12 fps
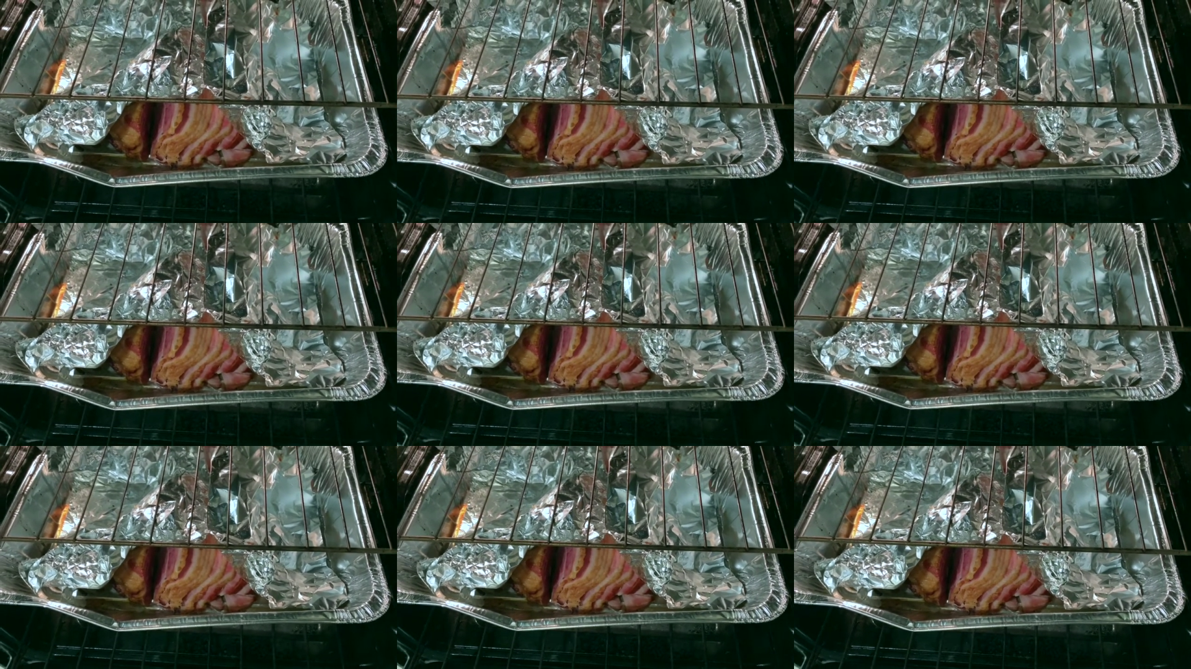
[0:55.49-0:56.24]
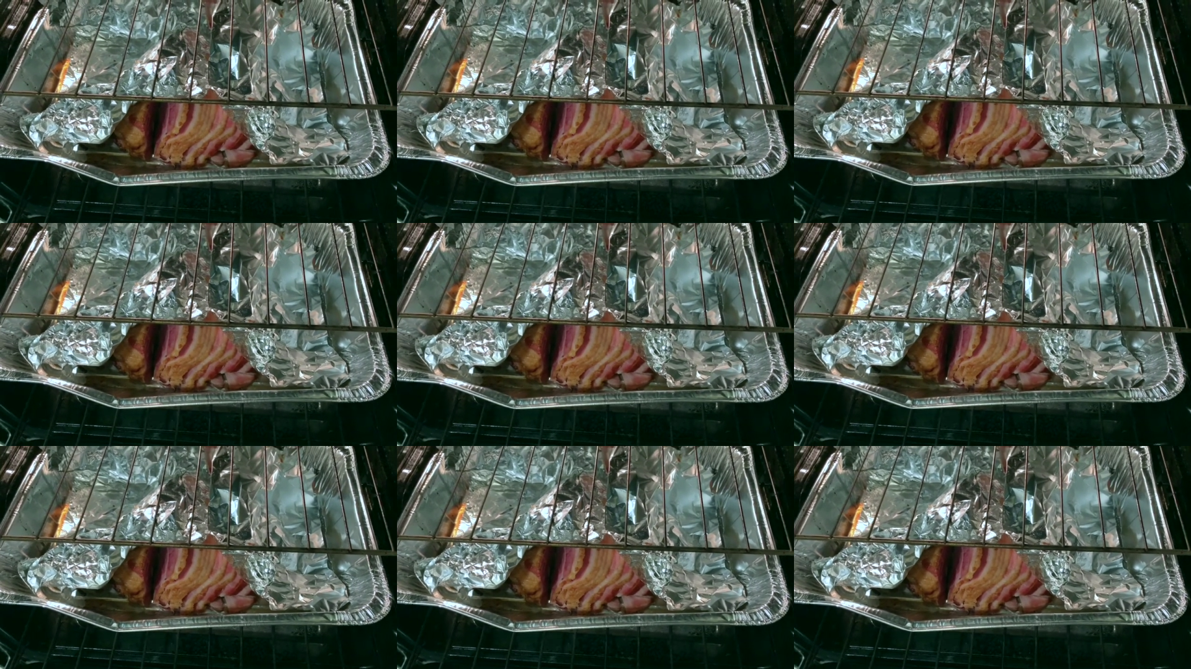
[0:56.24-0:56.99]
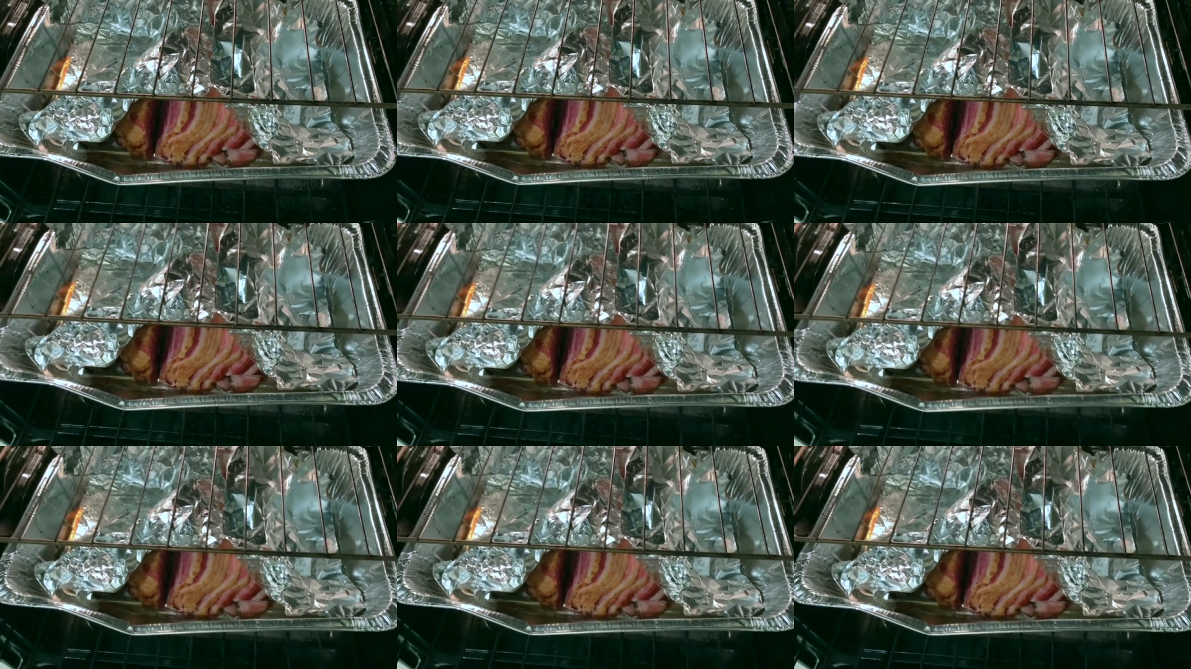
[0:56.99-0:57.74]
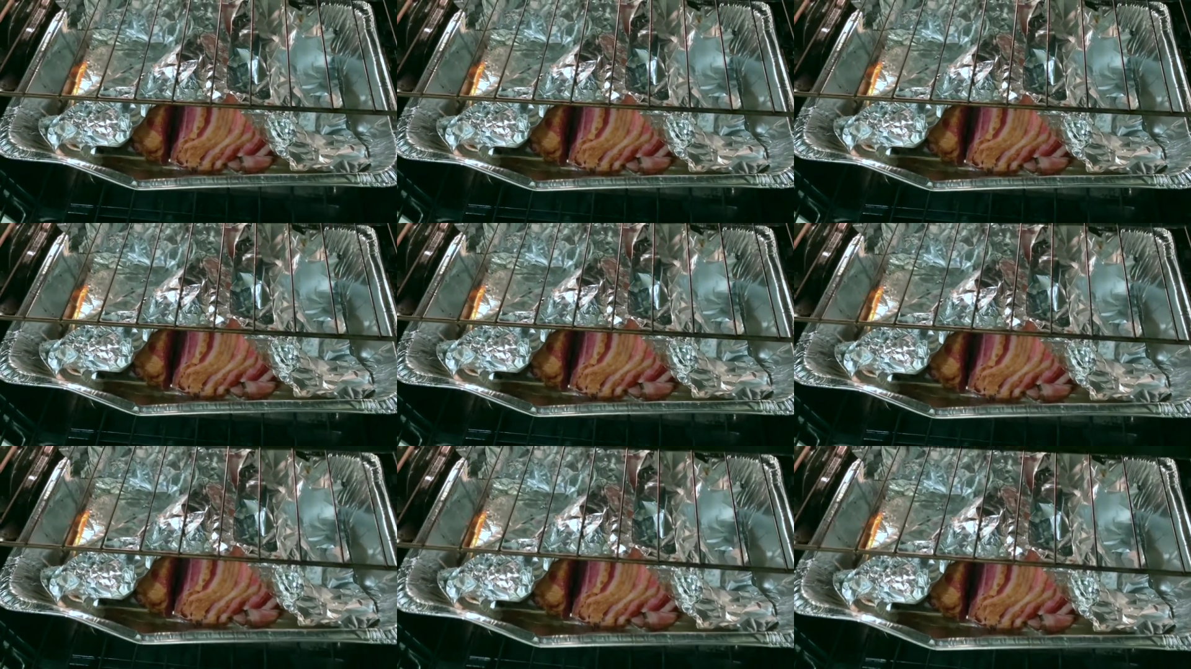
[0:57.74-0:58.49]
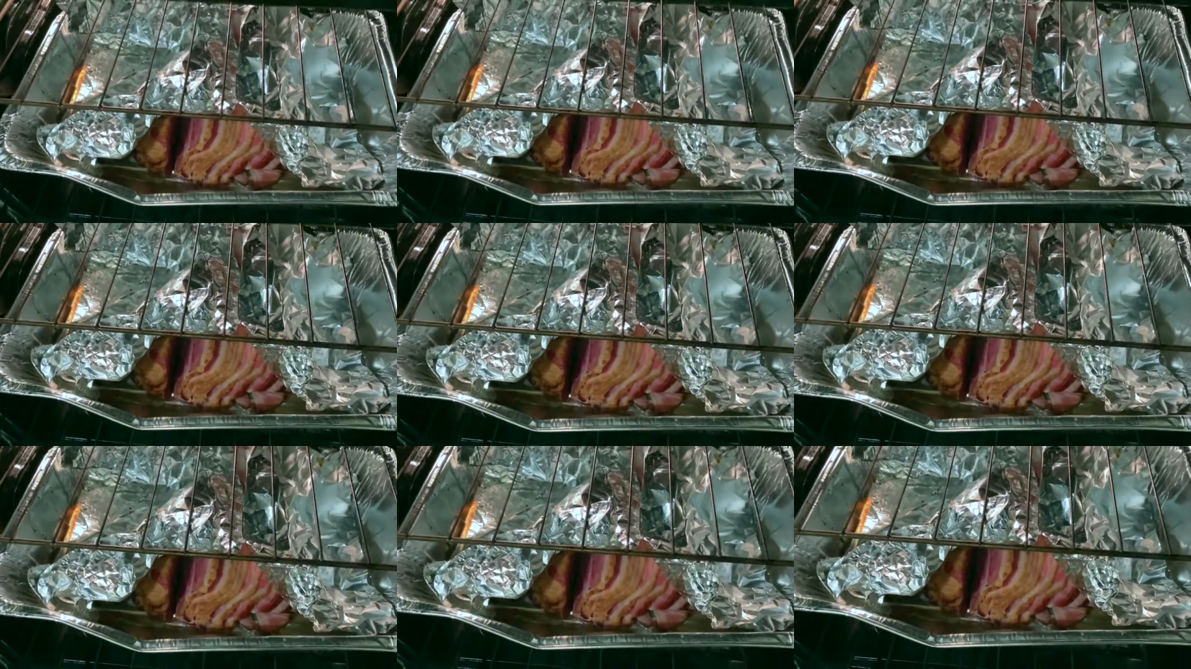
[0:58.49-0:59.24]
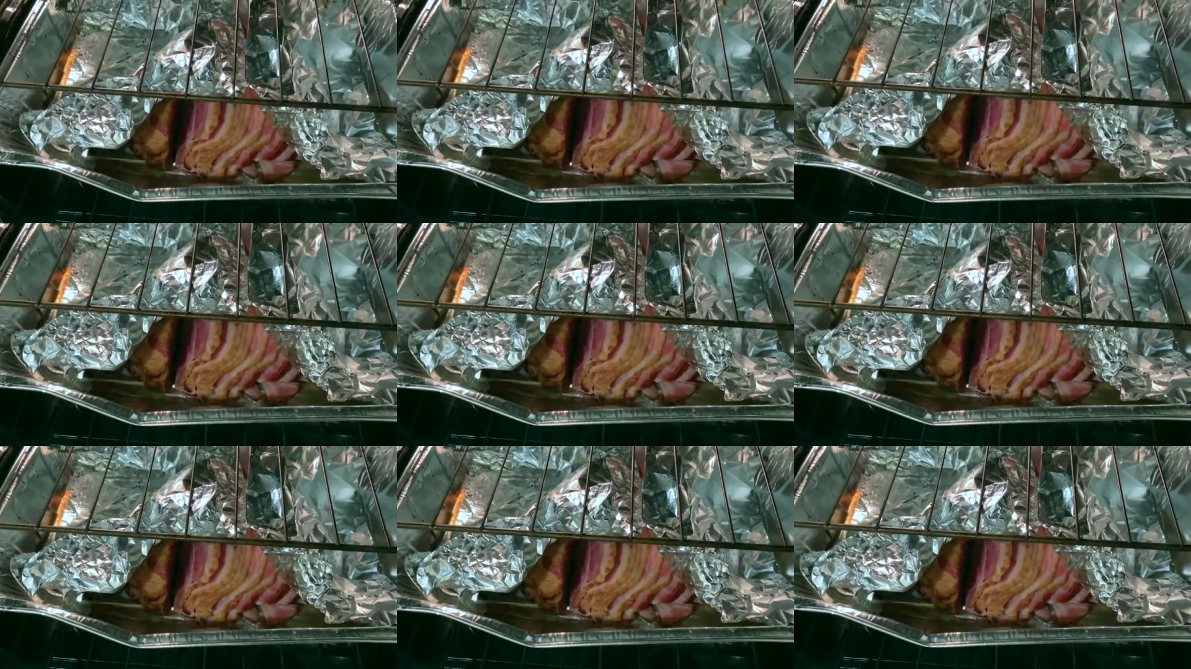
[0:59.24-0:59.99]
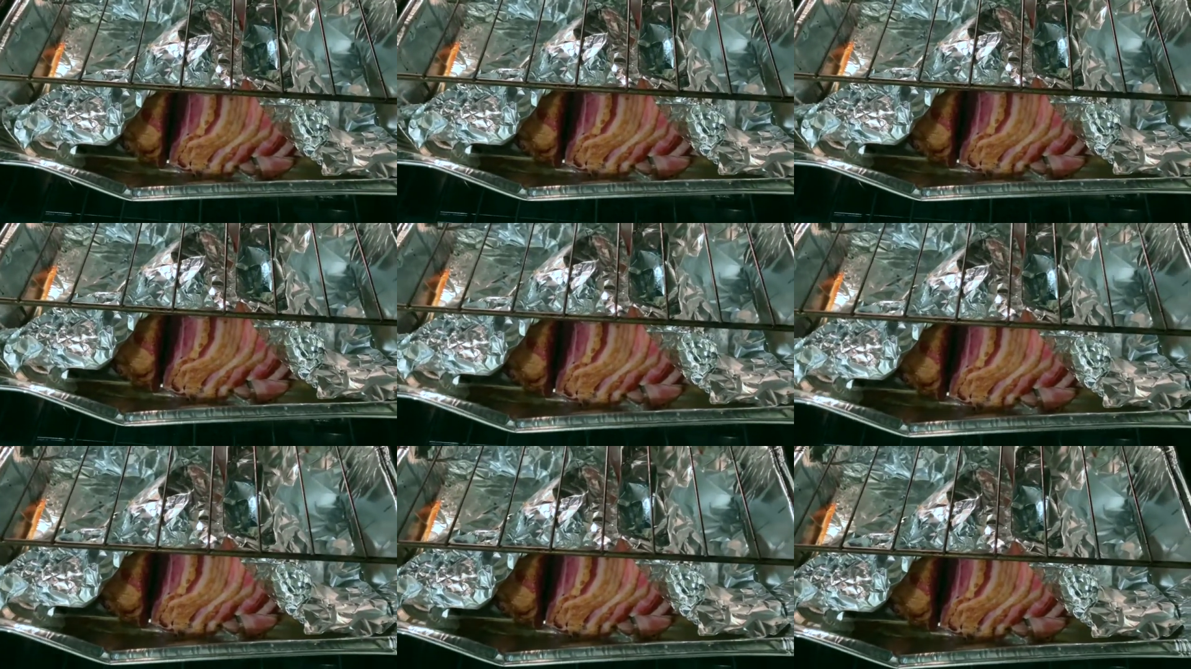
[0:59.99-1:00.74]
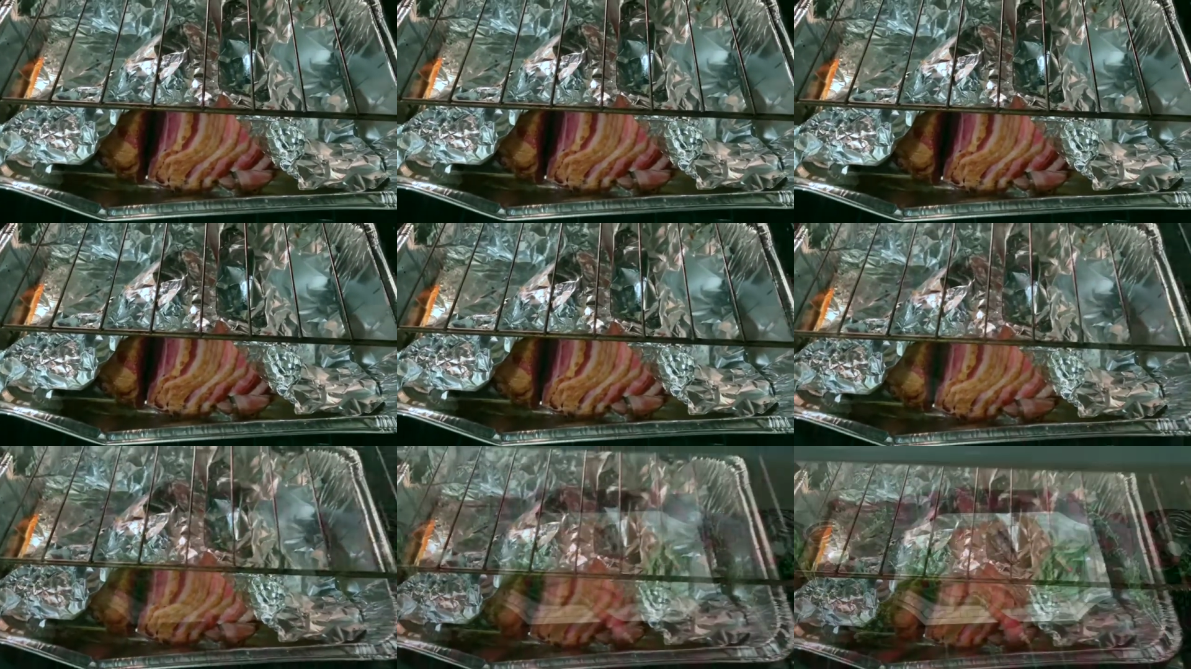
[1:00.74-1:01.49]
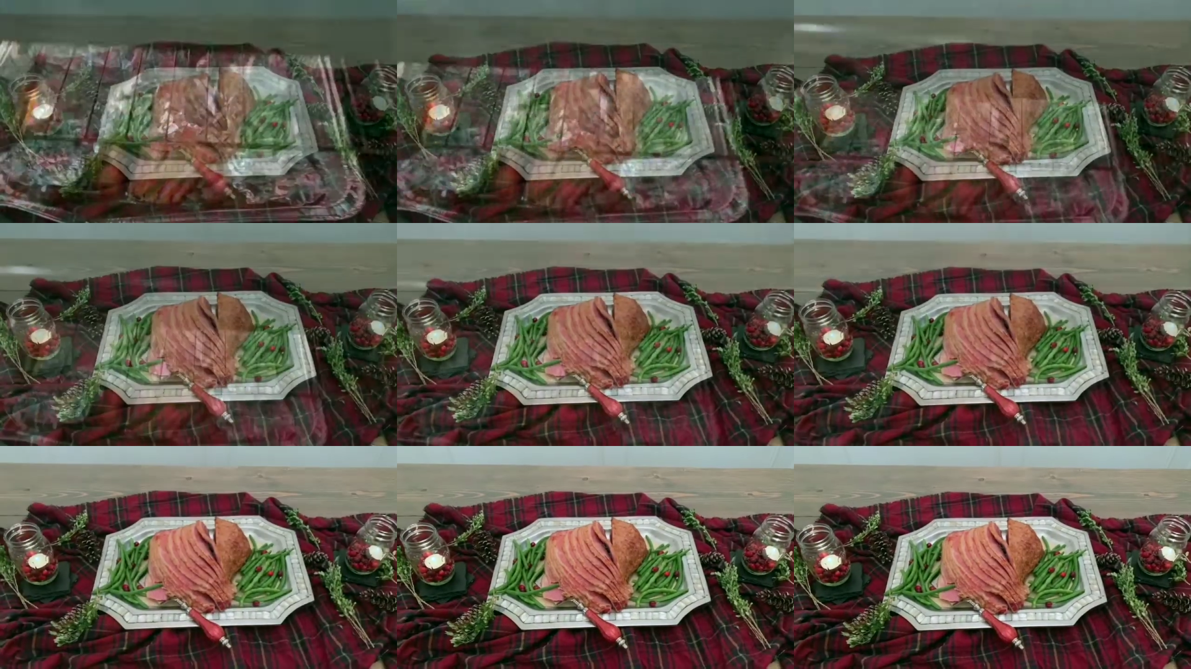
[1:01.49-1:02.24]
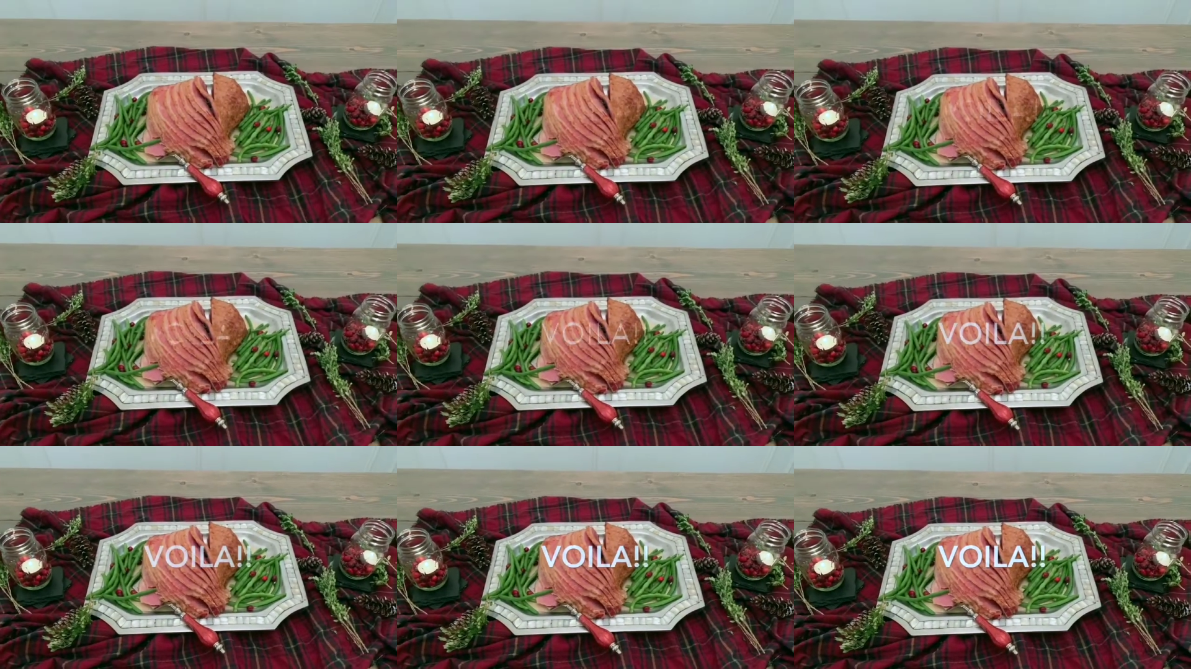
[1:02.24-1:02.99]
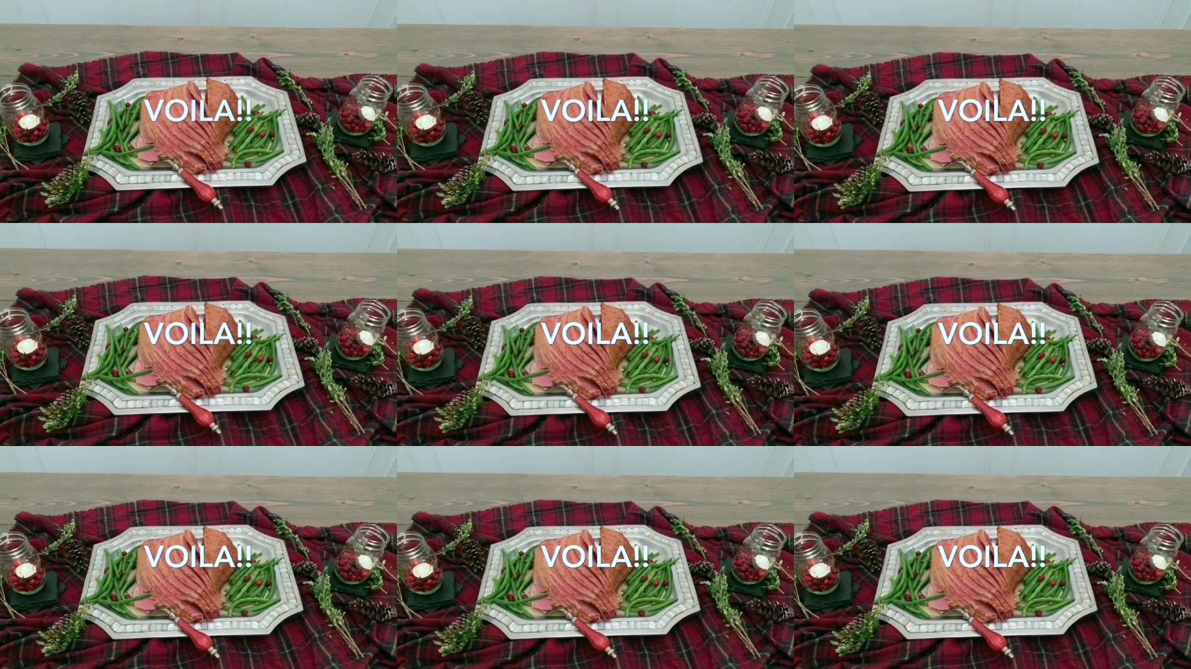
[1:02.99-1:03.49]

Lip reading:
[unreadable: no face in view]